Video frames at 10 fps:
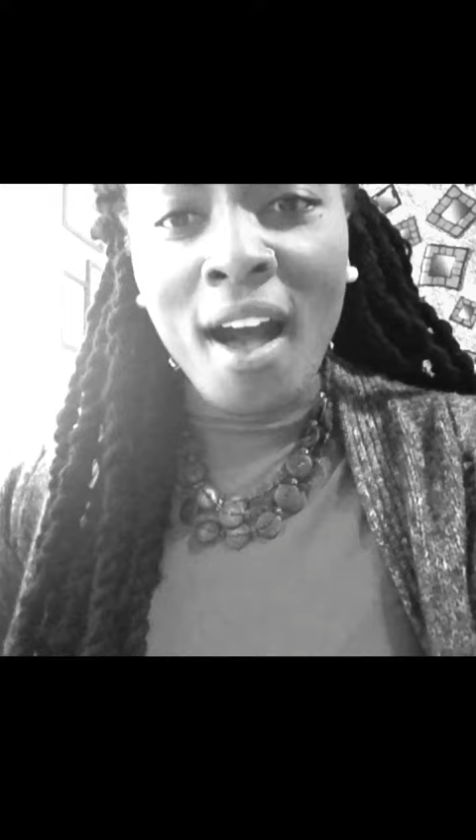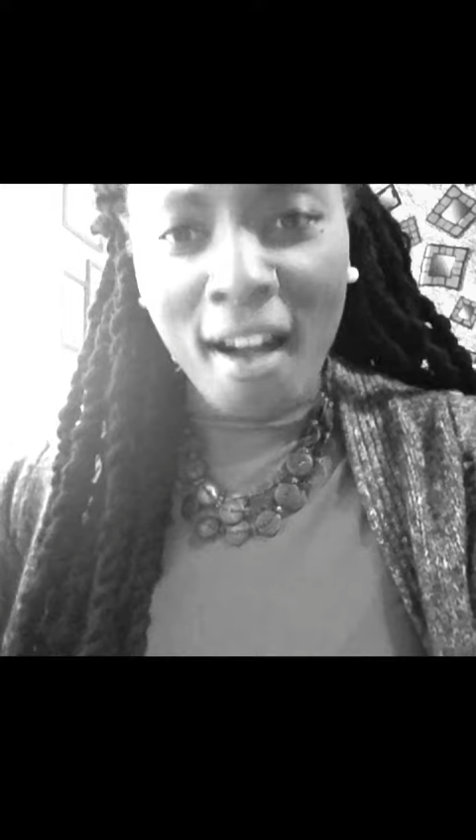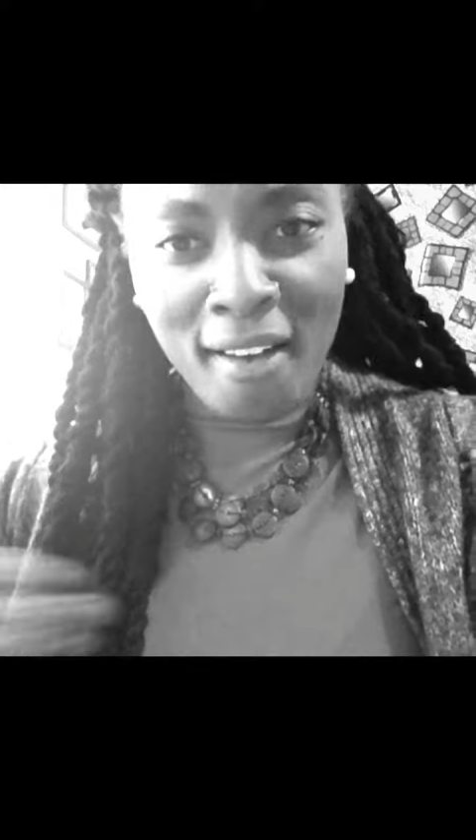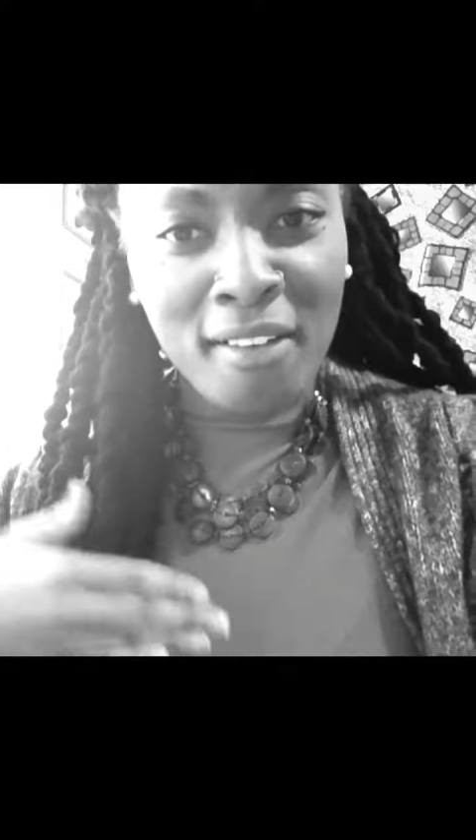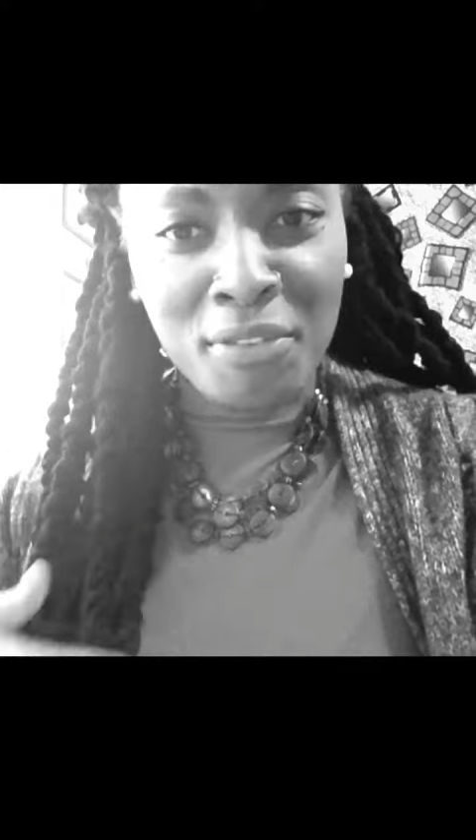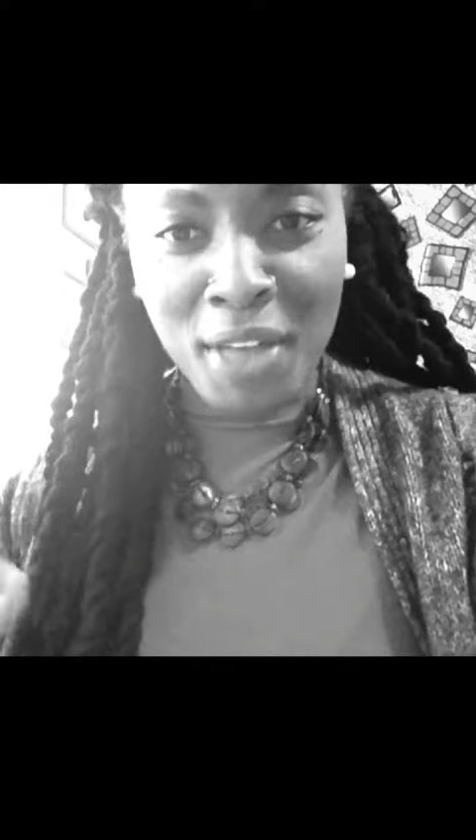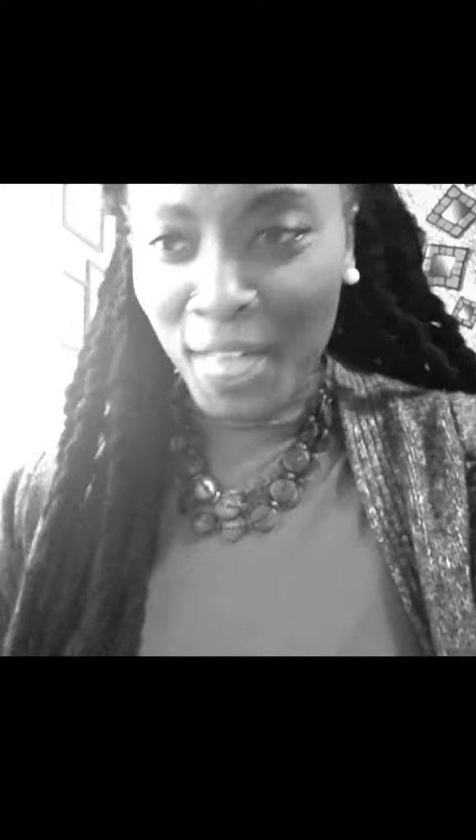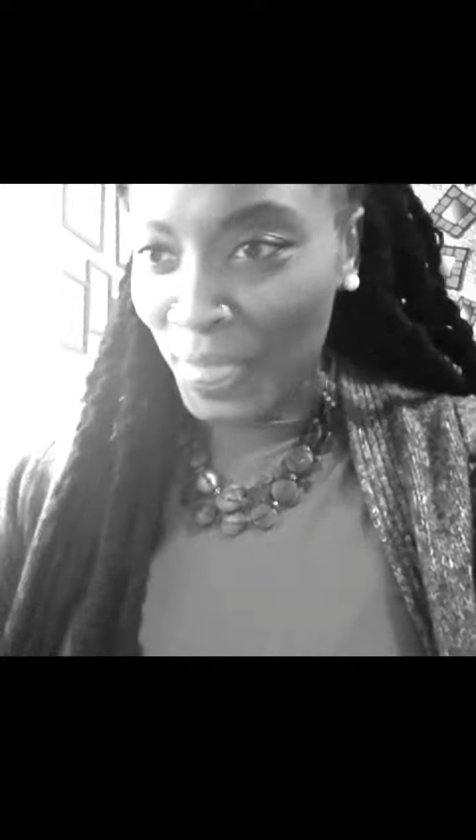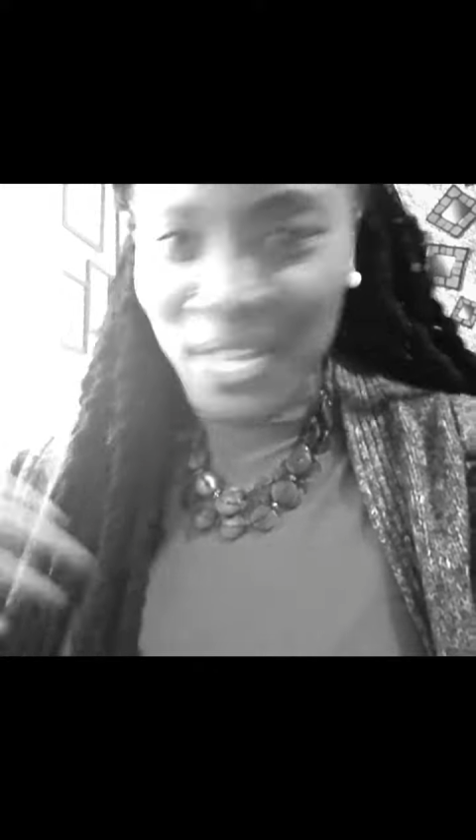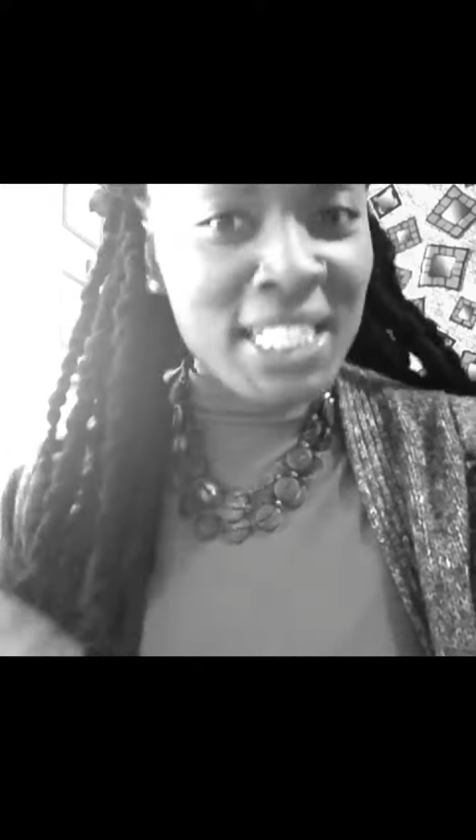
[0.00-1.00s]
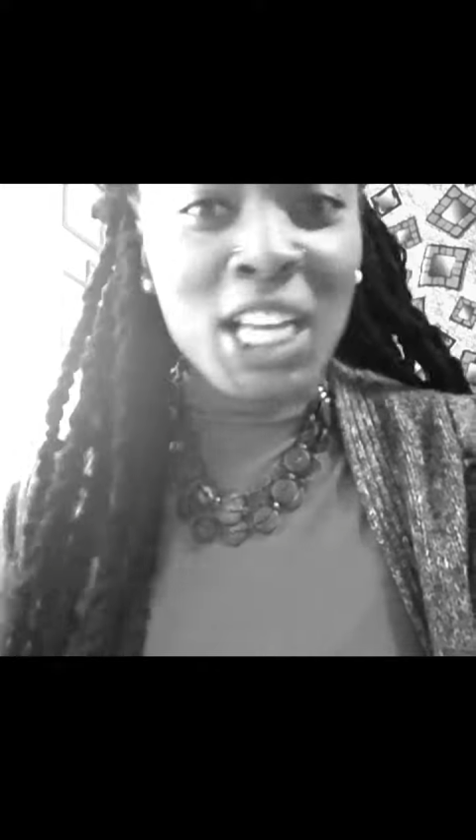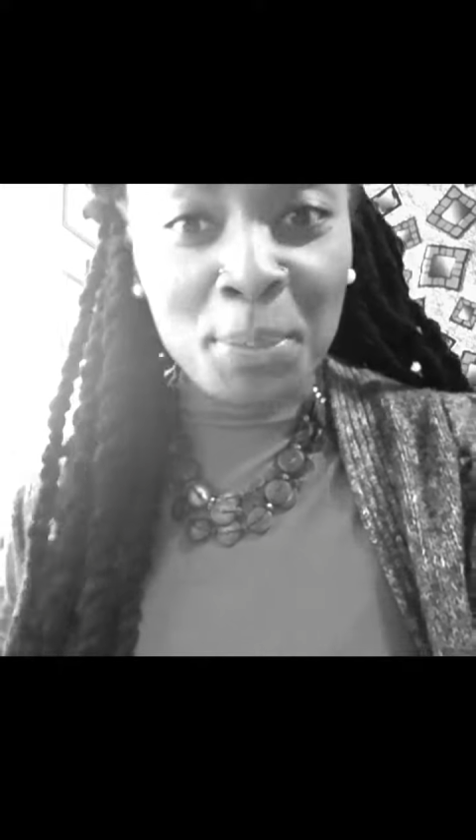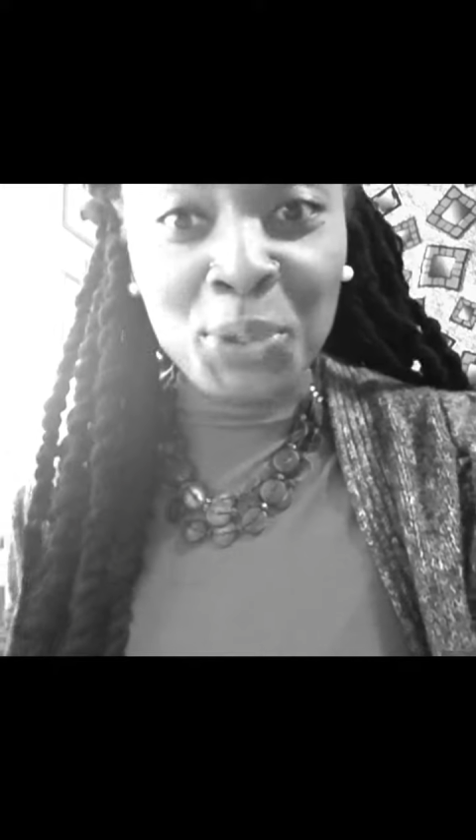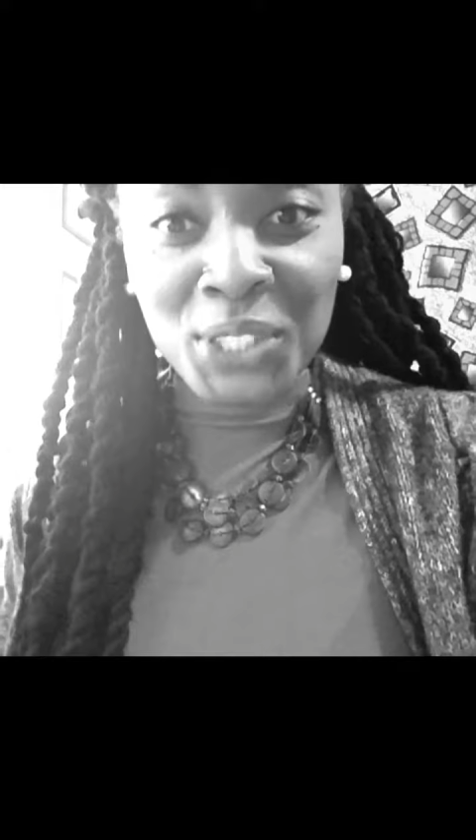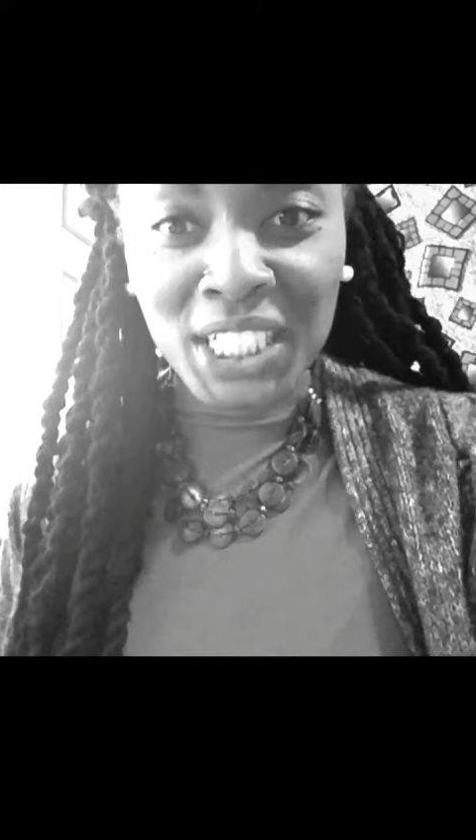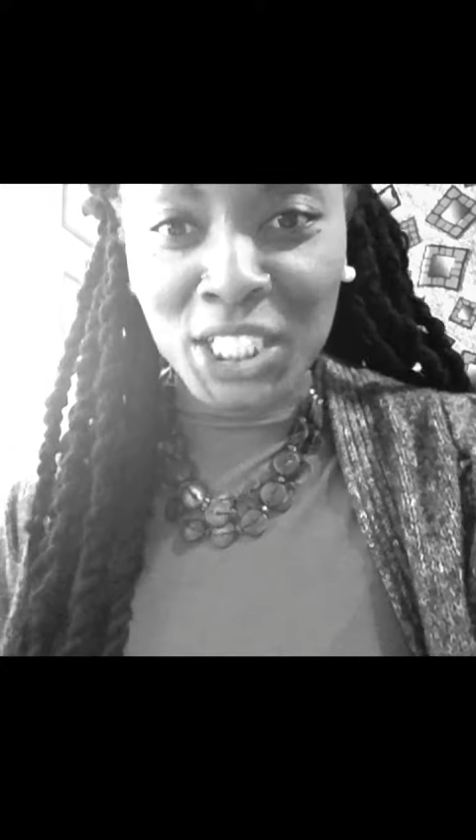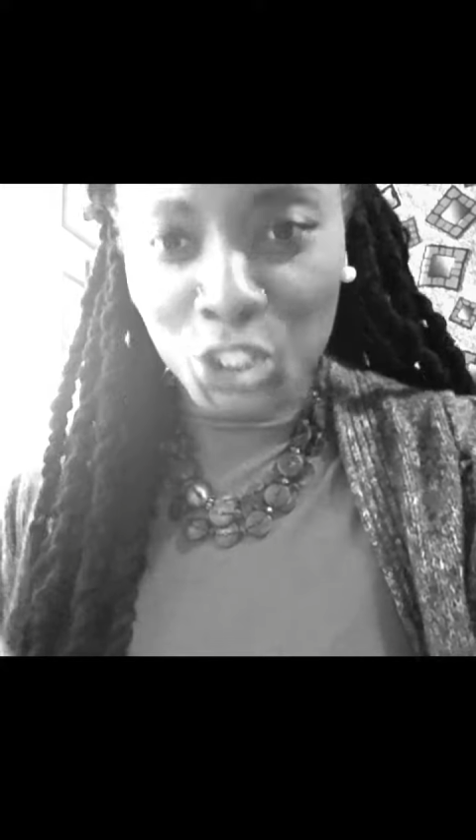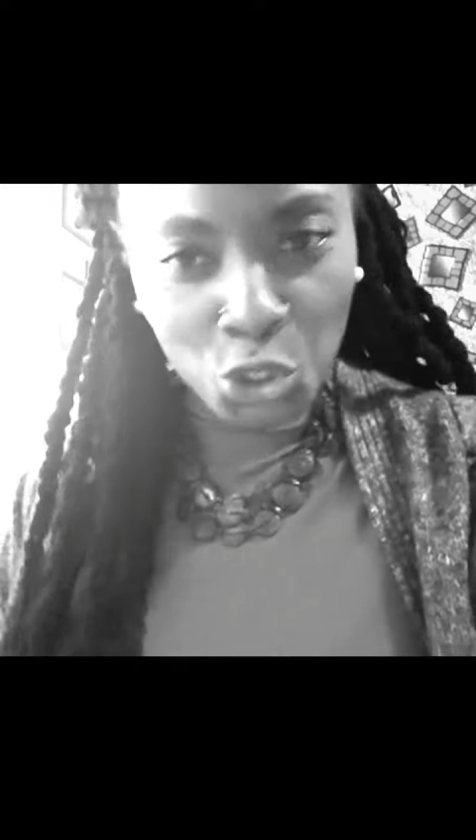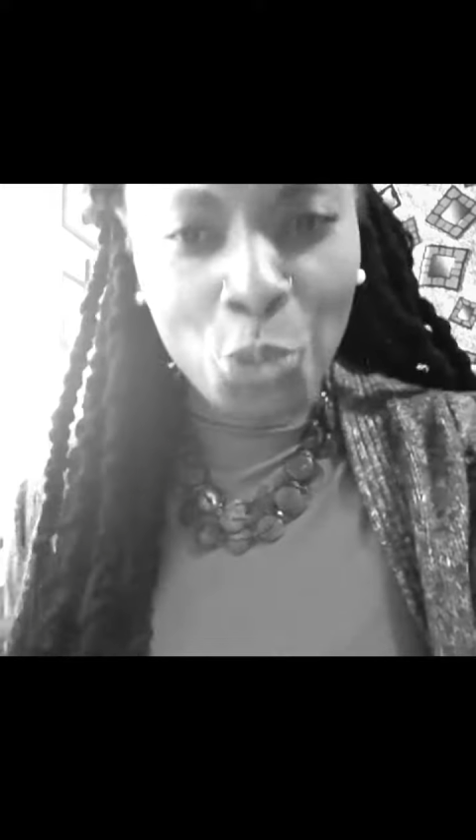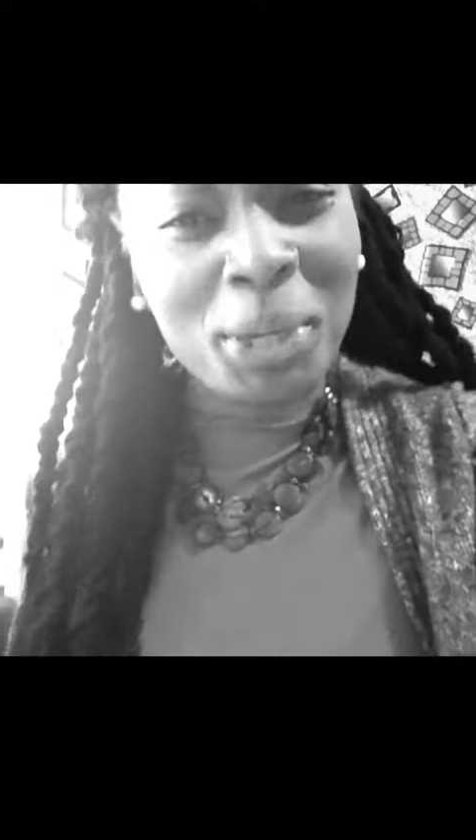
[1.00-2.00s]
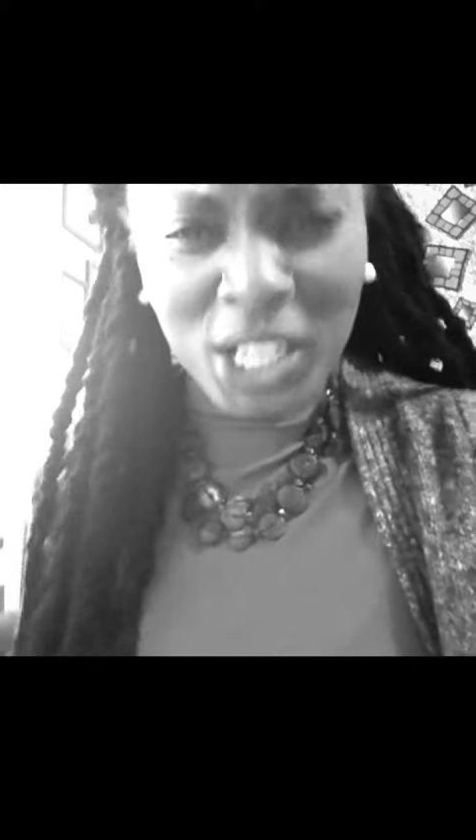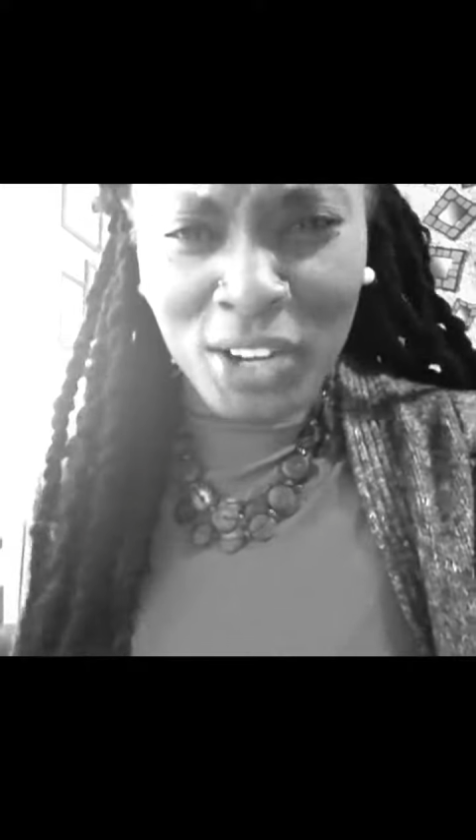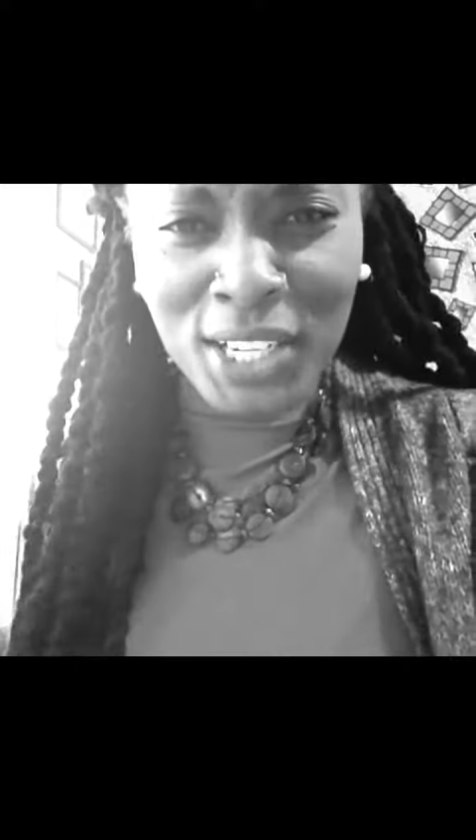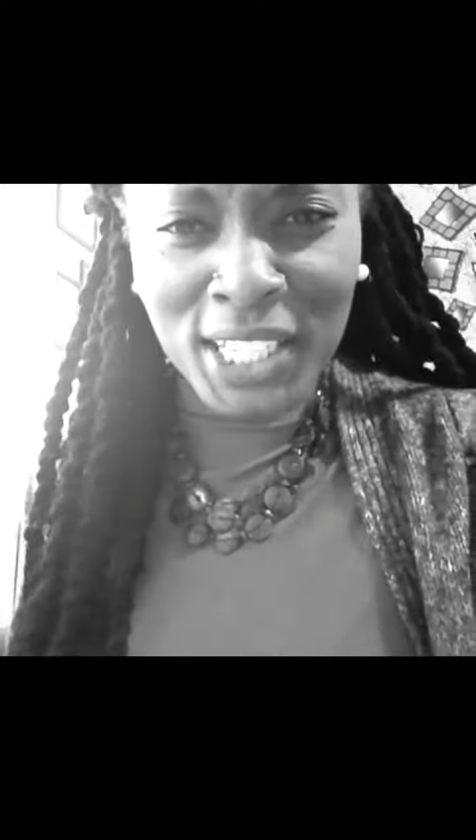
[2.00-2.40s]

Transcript: of this community. You belong